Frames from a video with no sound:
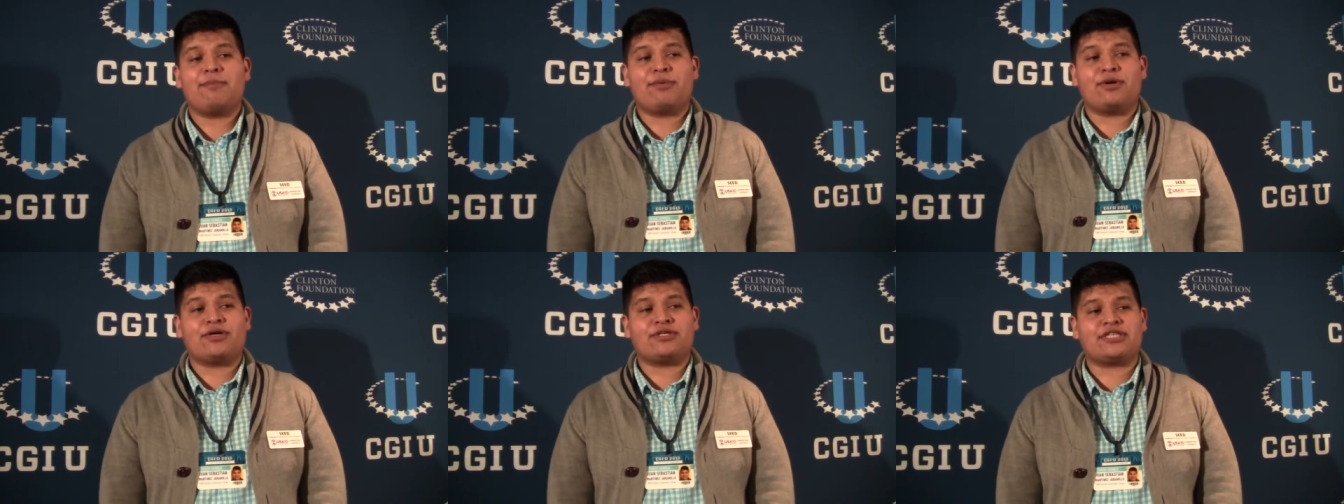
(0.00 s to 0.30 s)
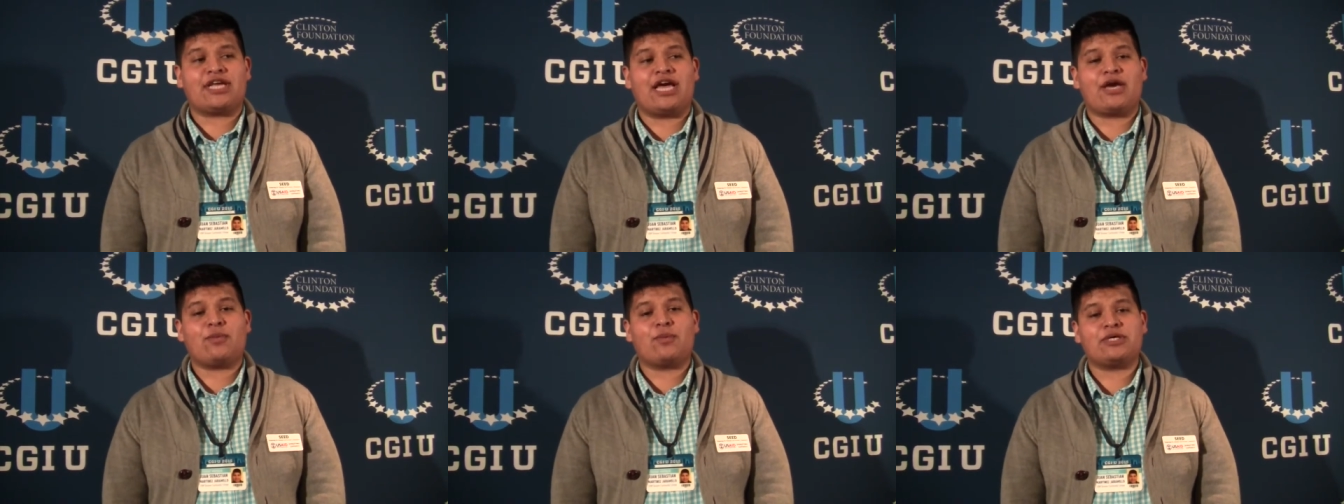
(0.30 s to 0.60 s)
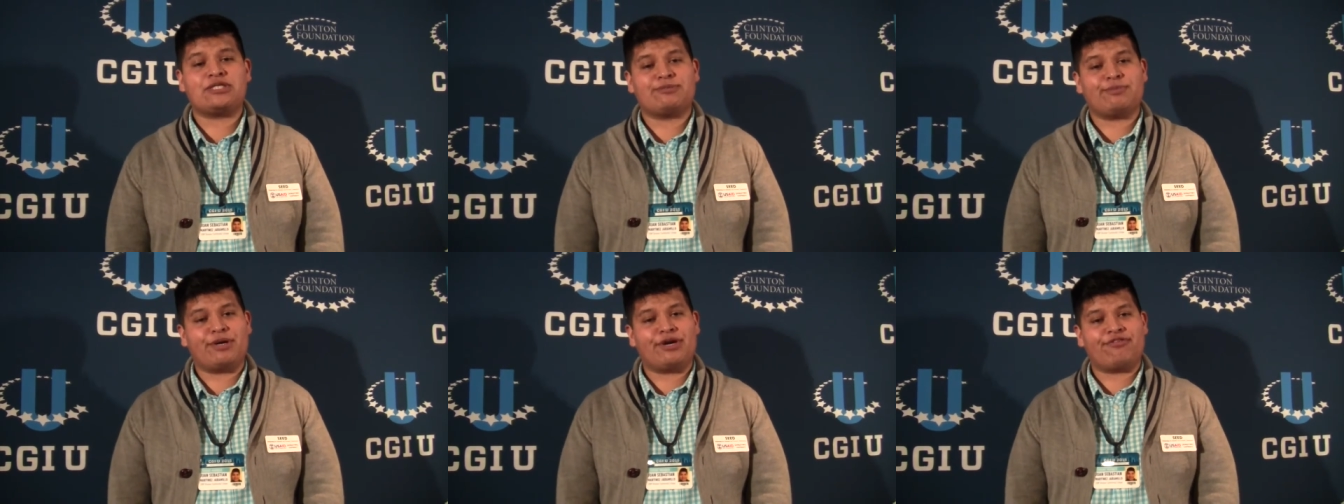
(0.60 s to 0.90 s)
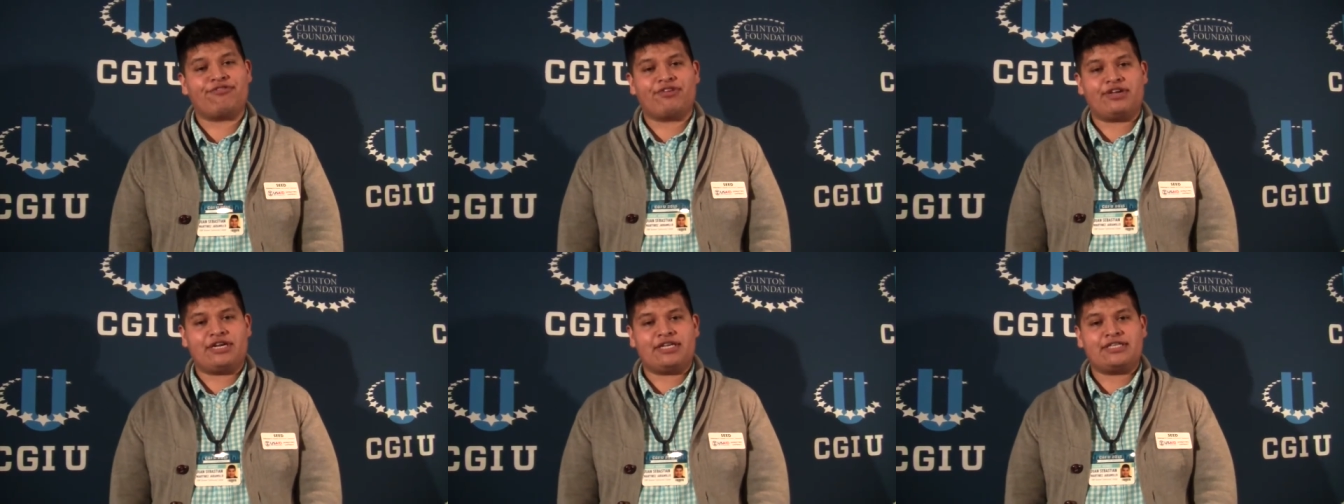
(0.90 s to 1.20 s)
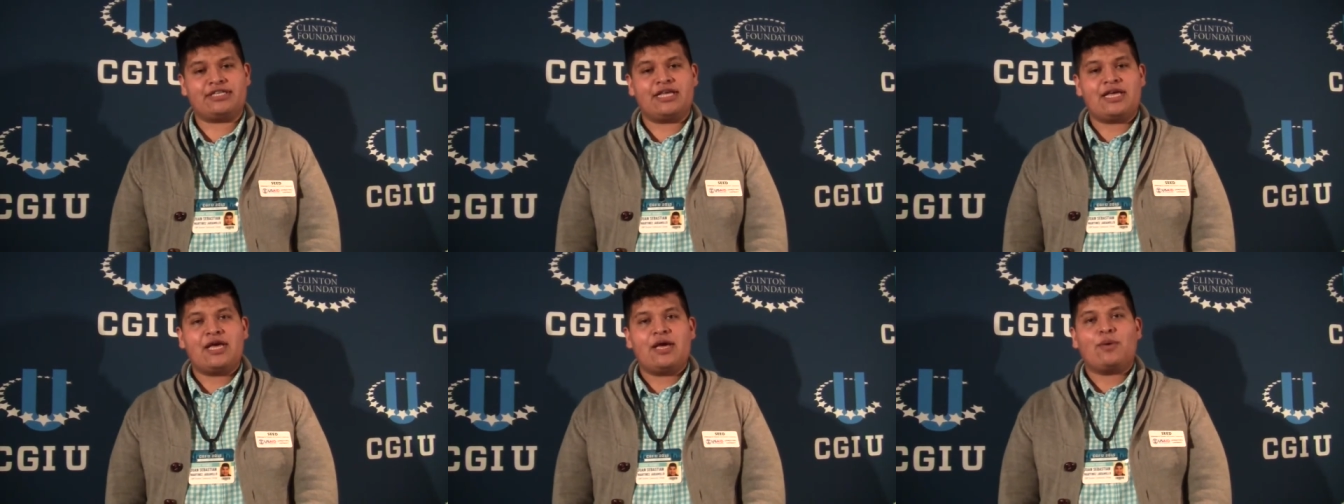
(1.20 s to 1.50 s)
because I was
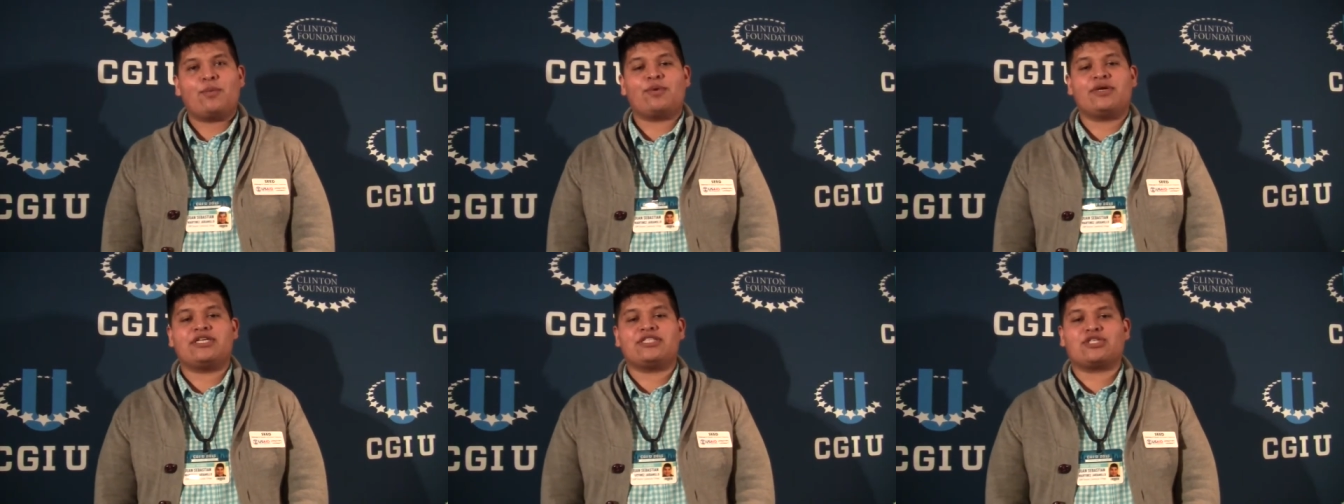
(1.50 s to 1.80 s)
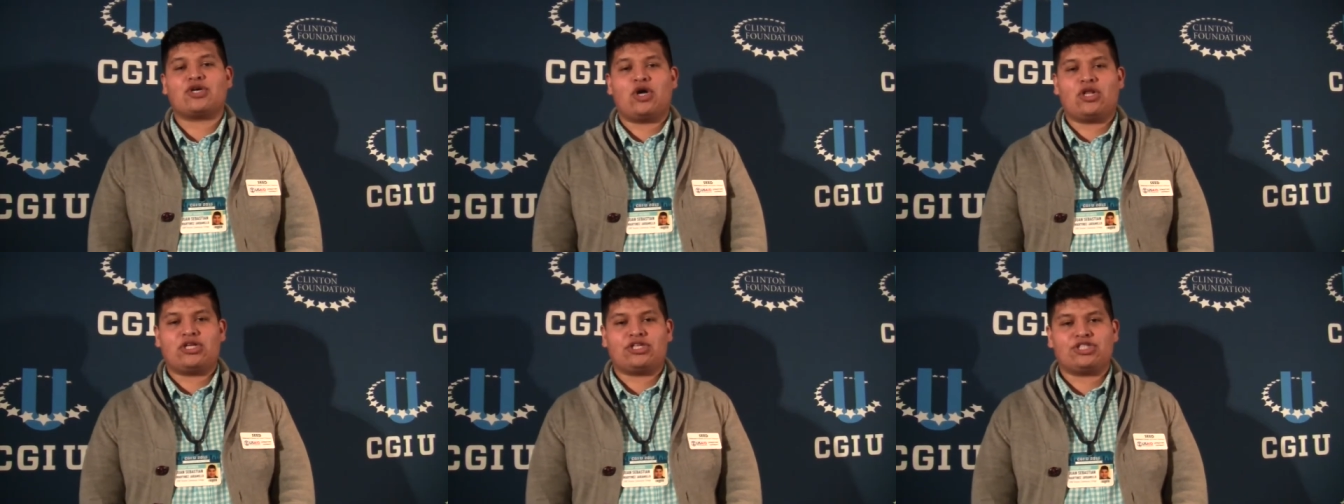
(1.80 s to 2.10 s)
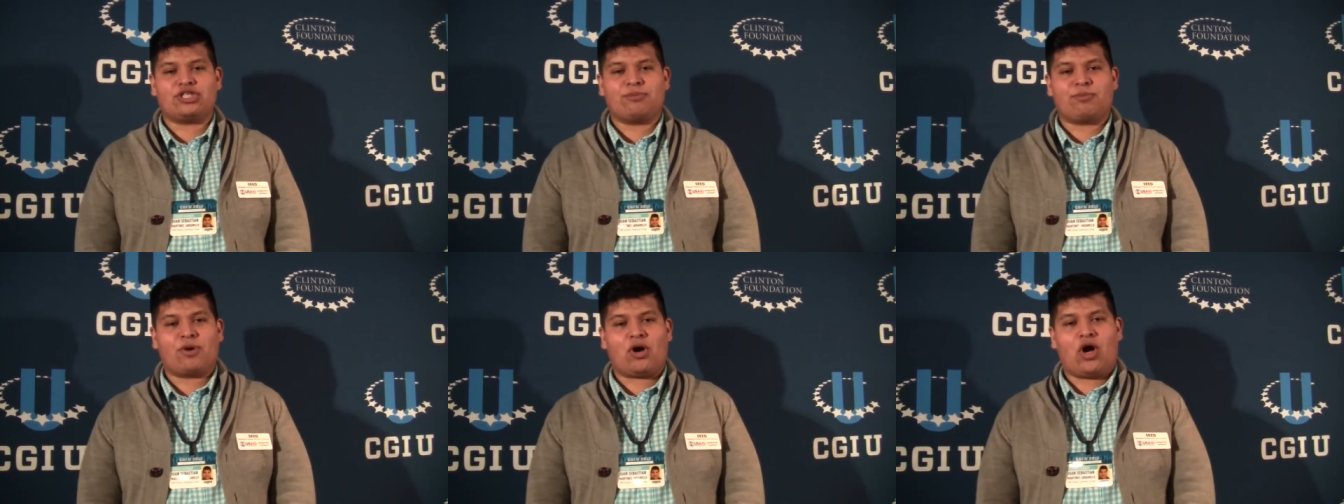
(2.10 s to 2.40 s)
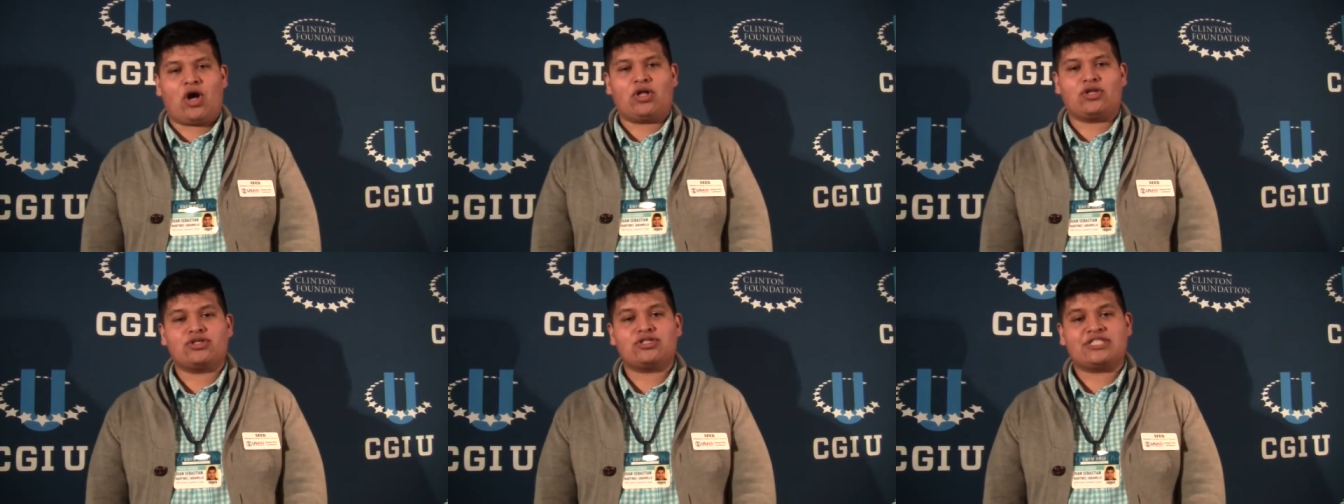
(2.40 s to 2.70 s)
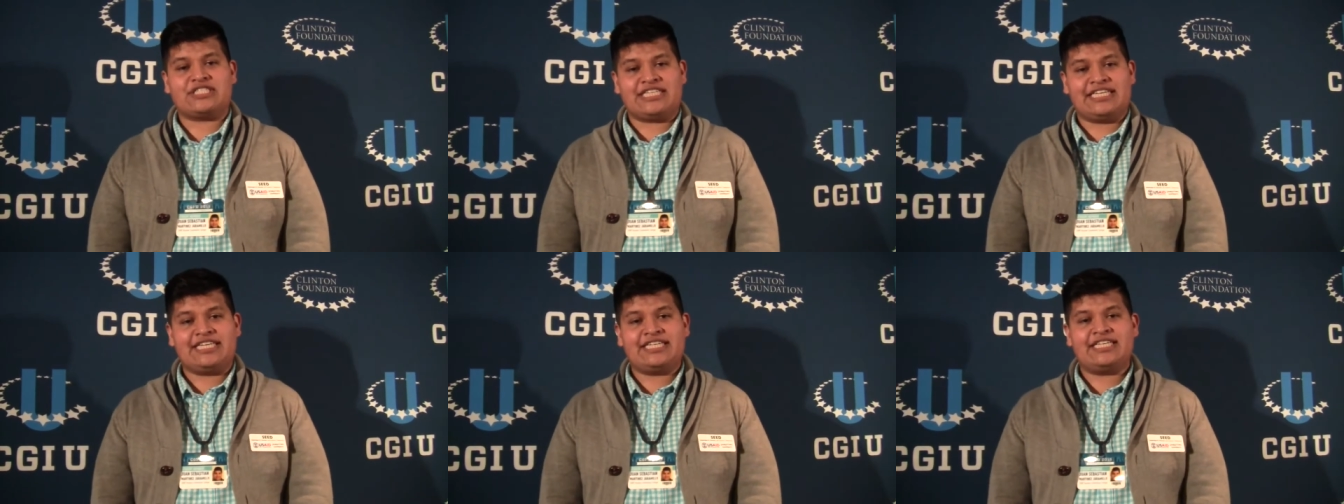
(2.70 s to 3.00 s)
benefited with a scholarship called
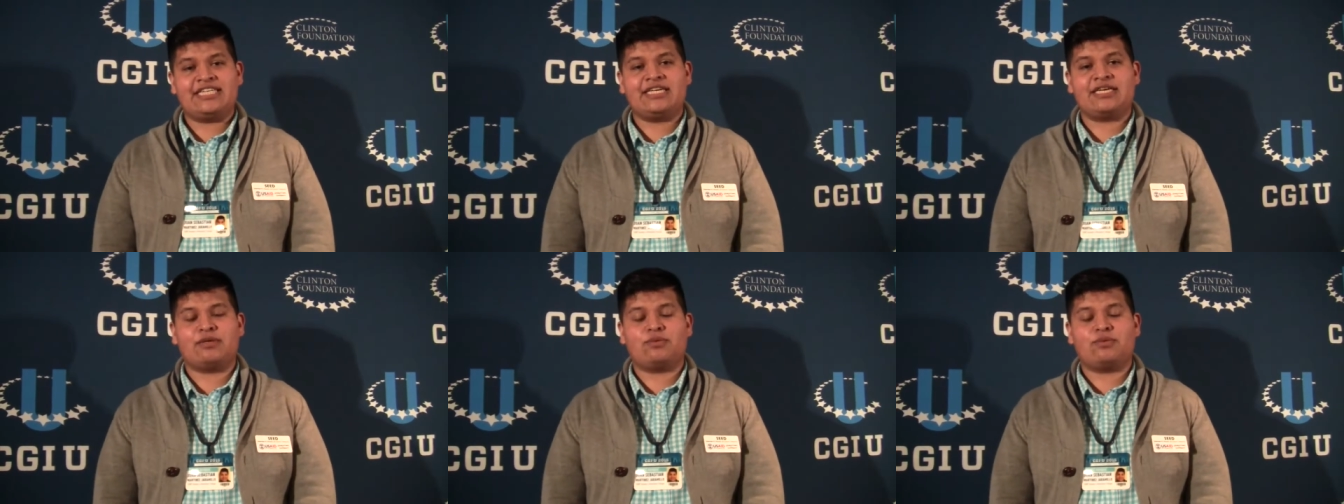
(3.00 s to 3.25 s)
SEED,